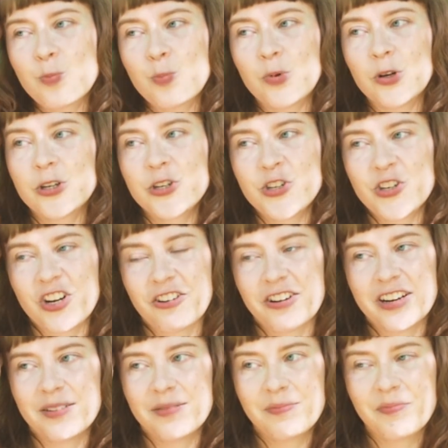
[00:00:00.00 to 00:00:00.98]
Bird
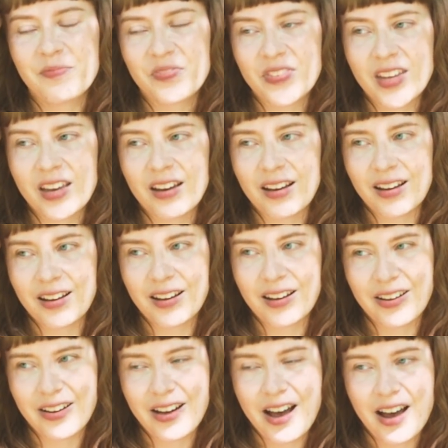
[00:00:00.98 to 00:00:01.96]
cherry.
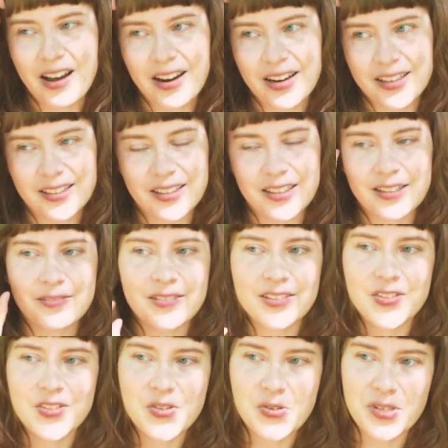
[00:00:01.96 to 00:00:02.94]
I love
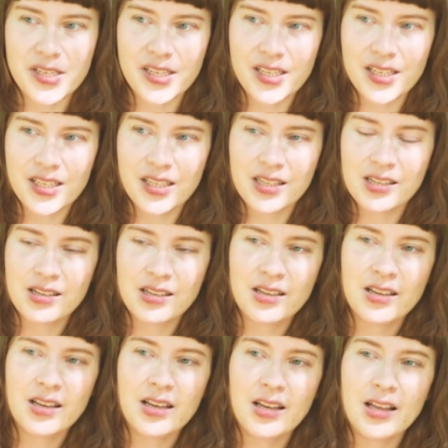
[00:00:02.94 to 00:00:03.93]
this tree,
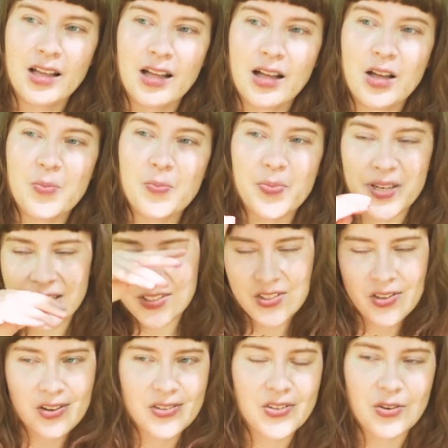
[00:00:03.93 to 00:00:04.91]
but it's
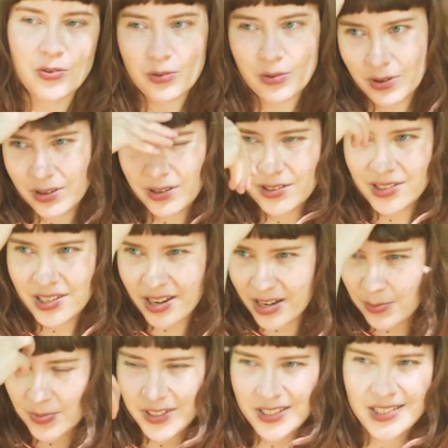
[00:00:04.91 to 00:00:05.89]
also a
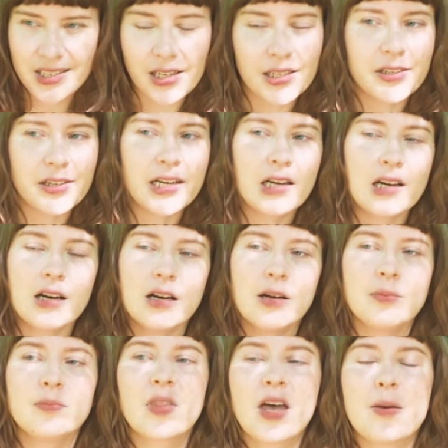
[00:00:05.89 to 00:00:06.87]
tiny bit scary.
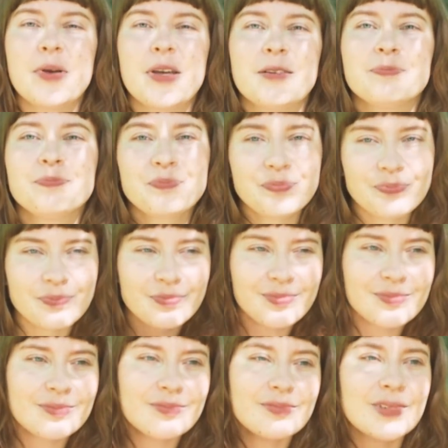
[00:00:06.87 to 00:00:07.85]
I mean,
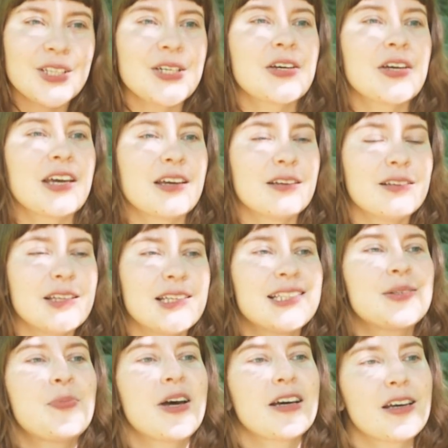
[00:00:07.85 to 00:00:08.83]
okay,
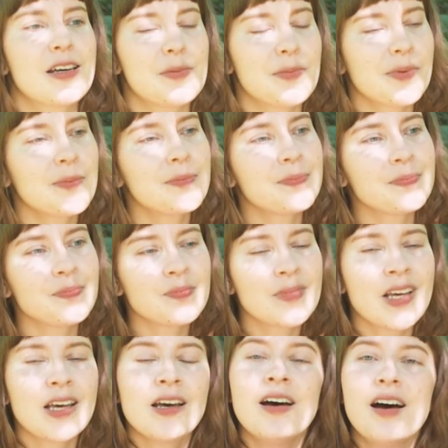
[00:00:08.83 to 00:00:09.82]
let's back up.
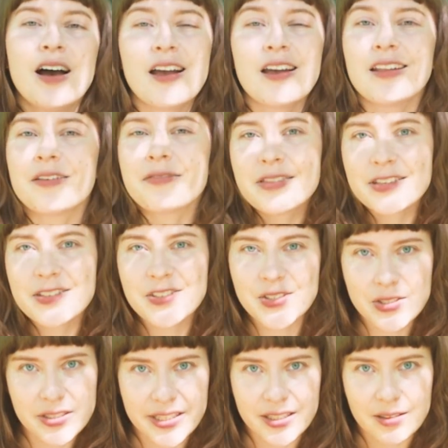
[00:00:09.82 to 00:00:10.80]
I love this
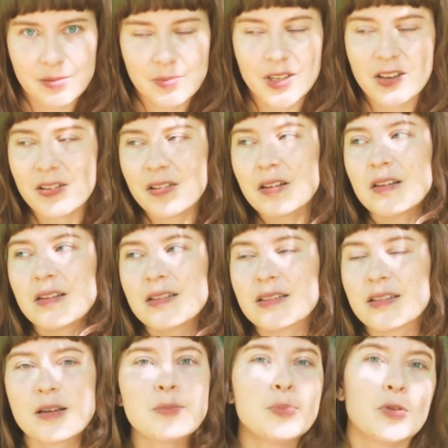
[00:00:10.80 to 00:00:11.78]
tree because
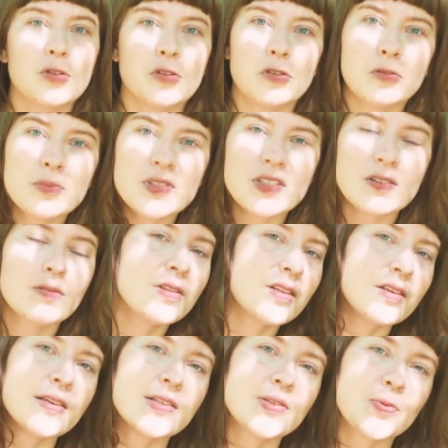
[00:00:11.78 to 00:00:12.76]
it blooms in
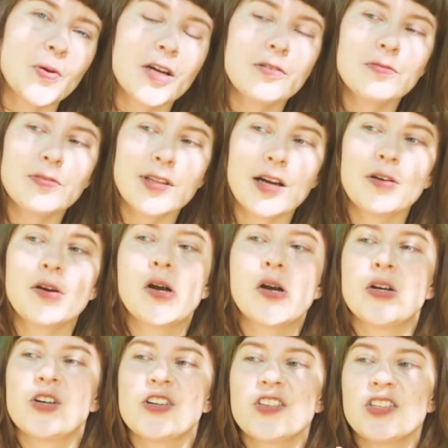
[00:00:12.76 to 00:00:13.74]
these white
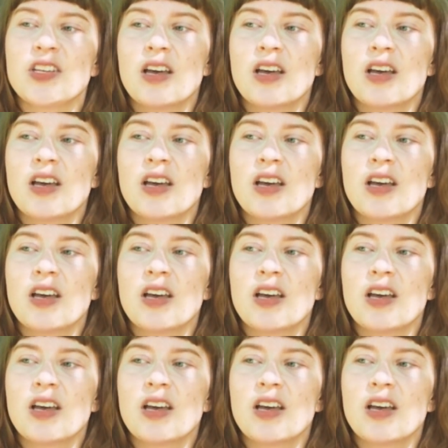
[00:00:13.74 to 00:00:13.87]
flowers,